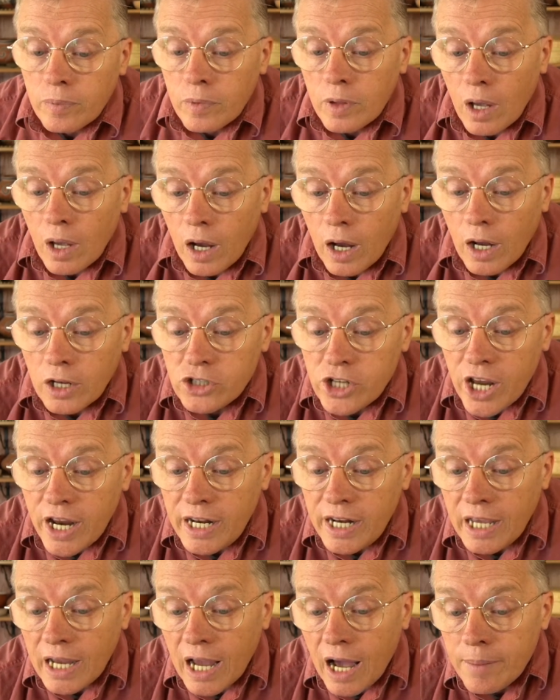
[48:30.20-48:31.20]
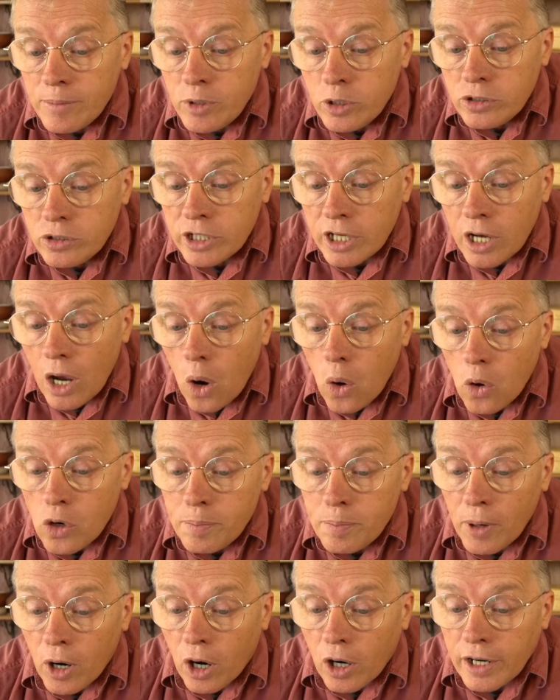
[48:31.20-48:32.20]
Uh, JD, I'm using oak
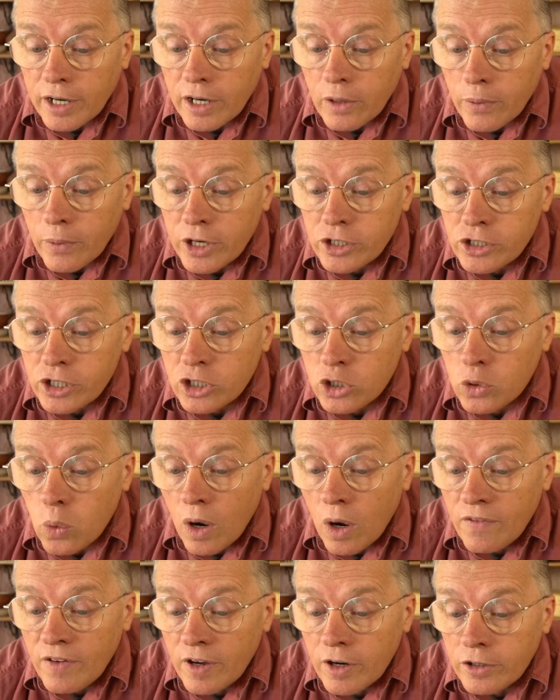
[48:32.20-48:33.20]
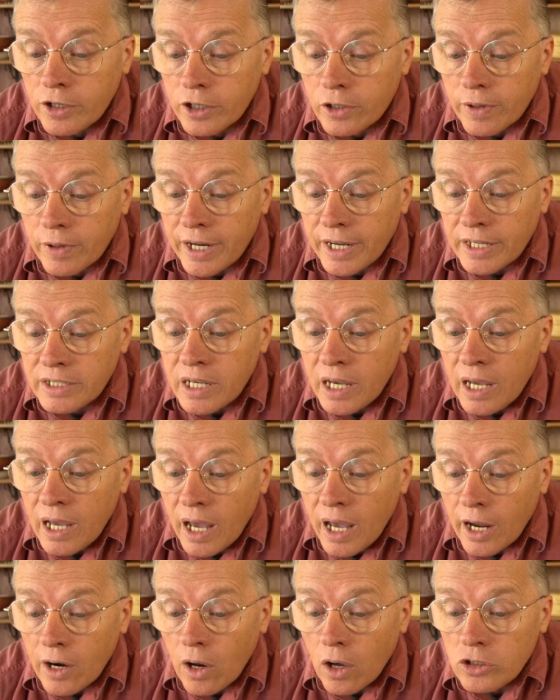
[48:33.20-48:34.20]
bark and it reaches 1200 degrees
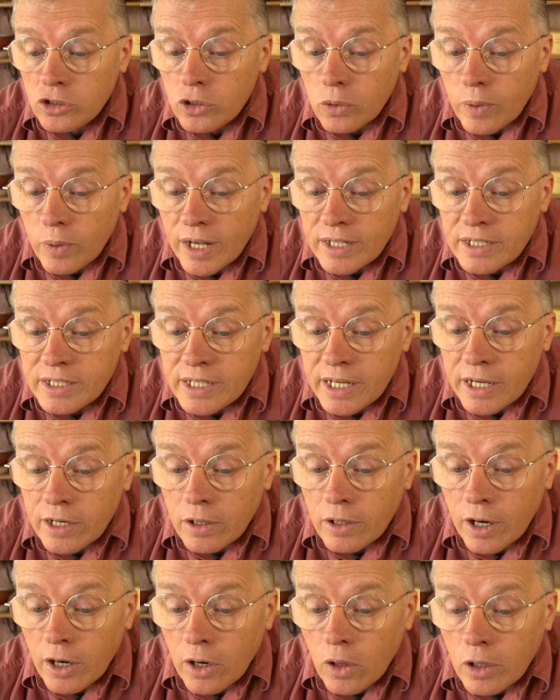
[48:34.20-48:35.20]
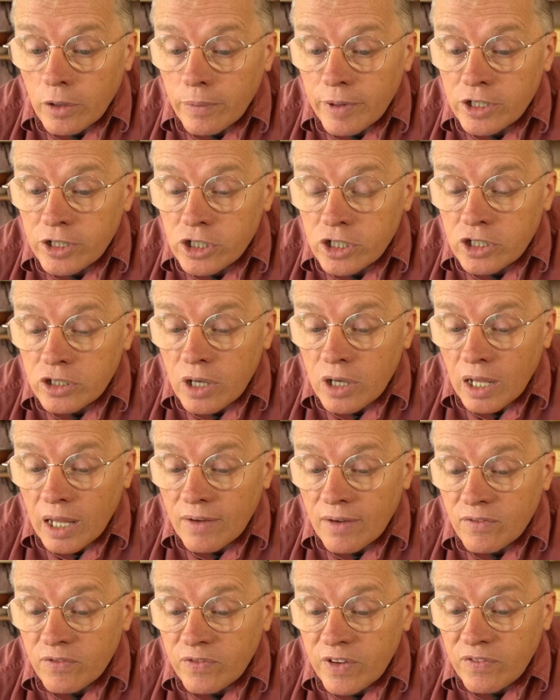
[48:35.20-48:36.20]
and also red cedar and only reaches
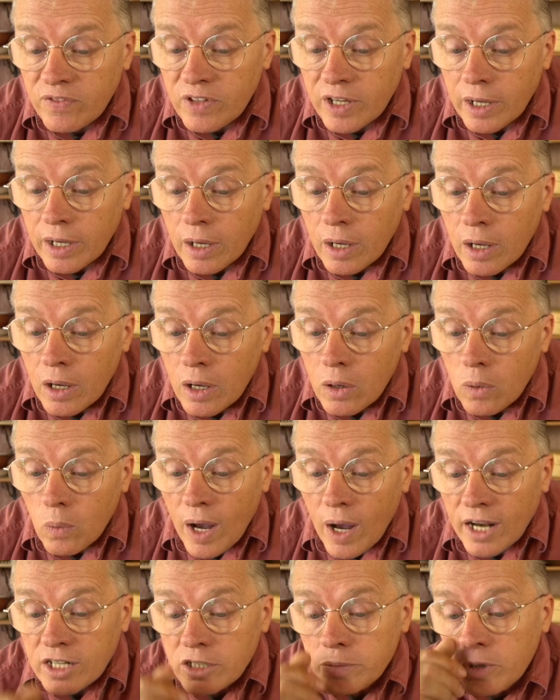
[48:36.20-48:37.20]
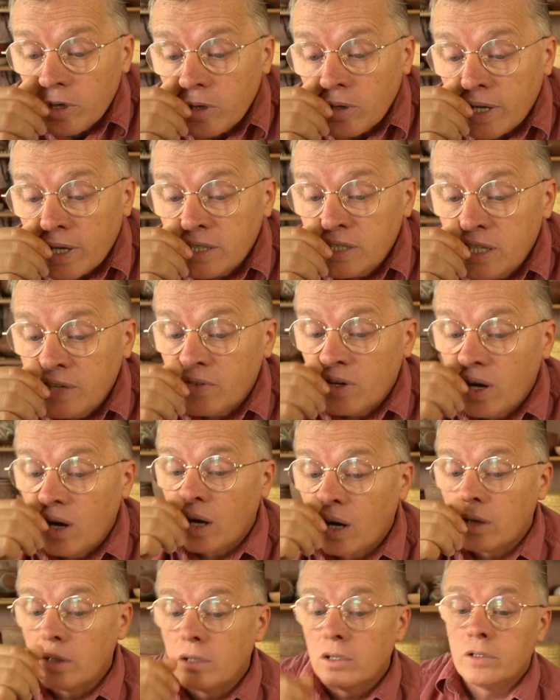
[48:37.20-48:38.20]
1150. Wax myrtle gets even
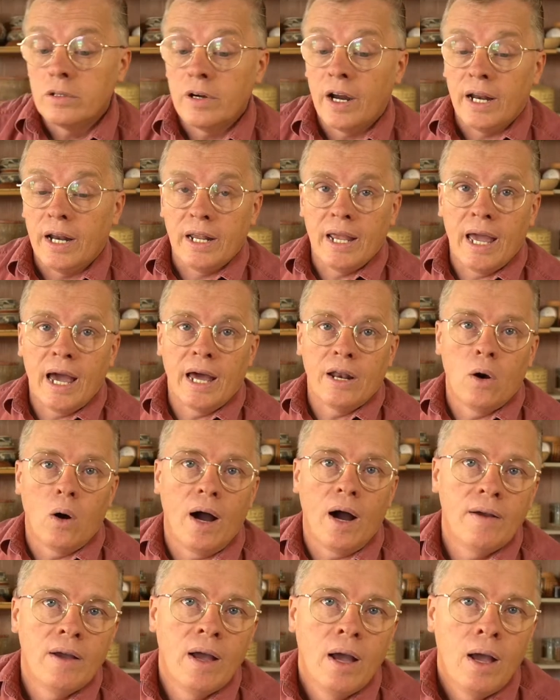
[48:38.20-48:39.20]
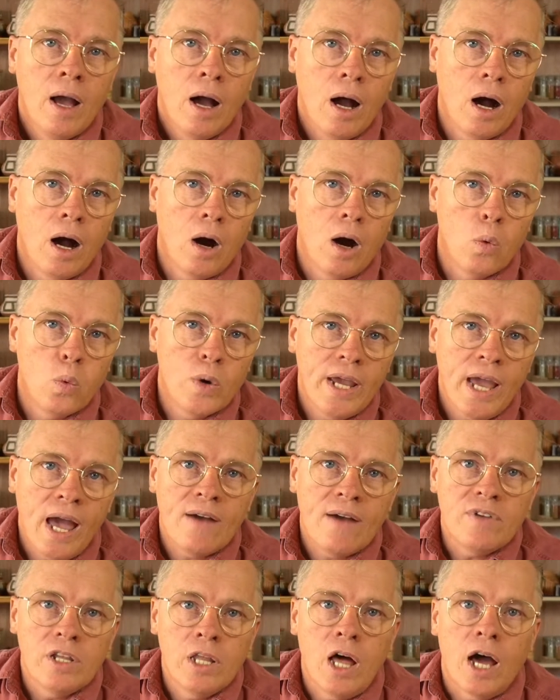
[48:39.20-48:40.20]
hotter. Great. Yeah, no, I, uh, uh, we
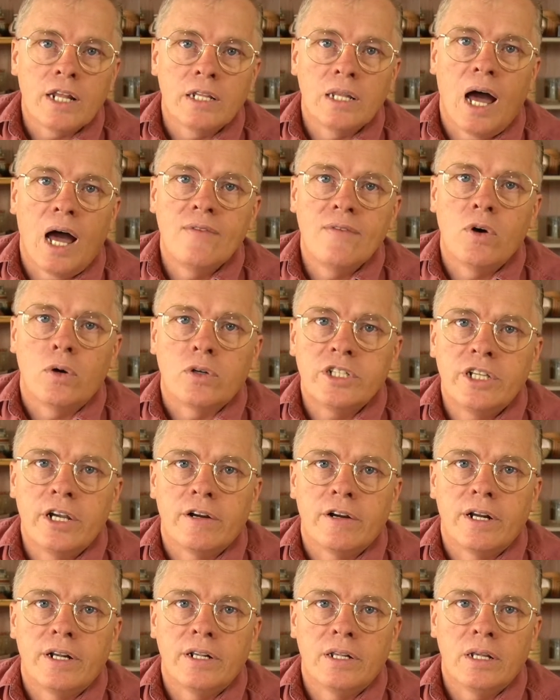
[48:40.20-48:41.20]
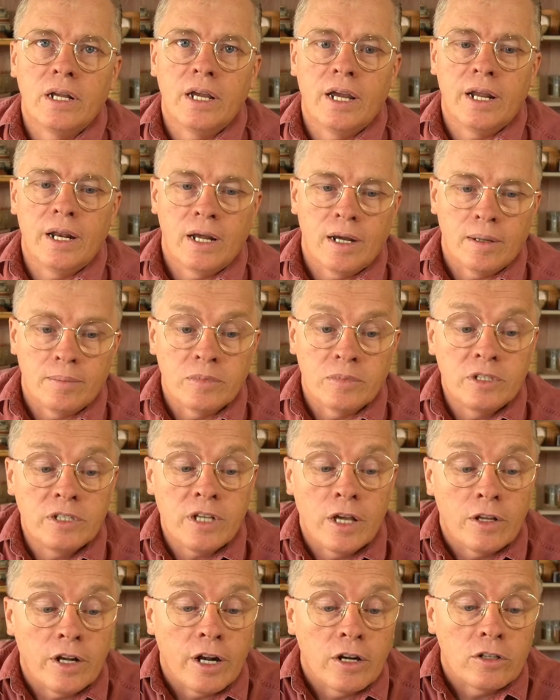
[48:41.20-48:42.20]
have a lot of live oaks here in, in um,
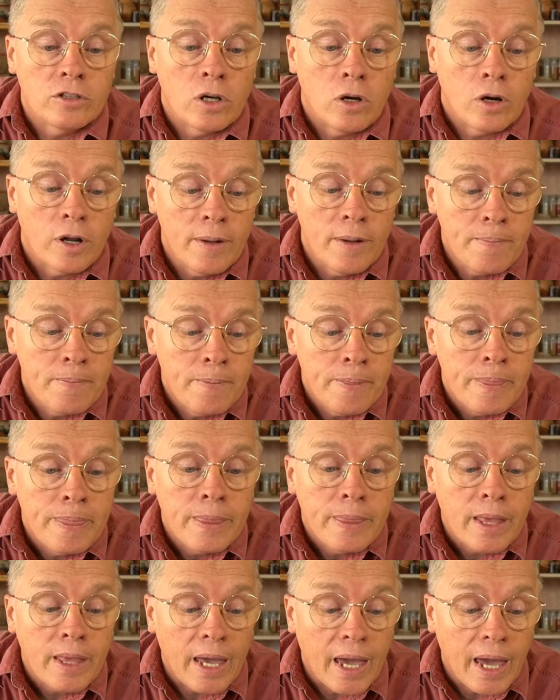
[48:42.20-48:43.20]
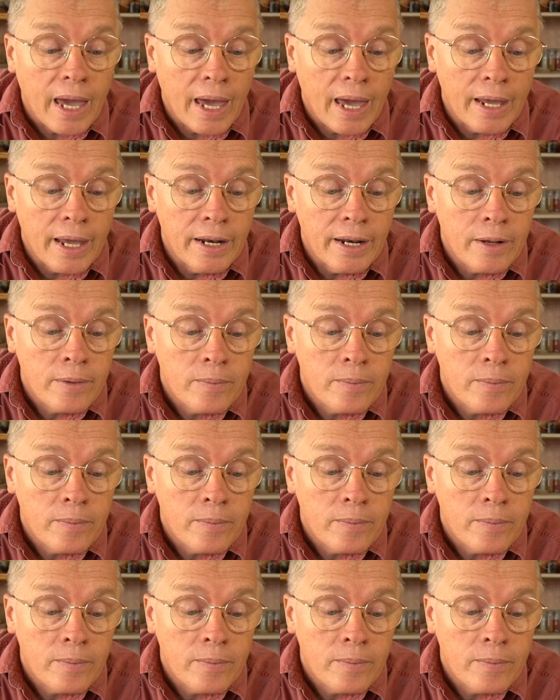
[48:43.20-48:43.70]
southern Arizona. And,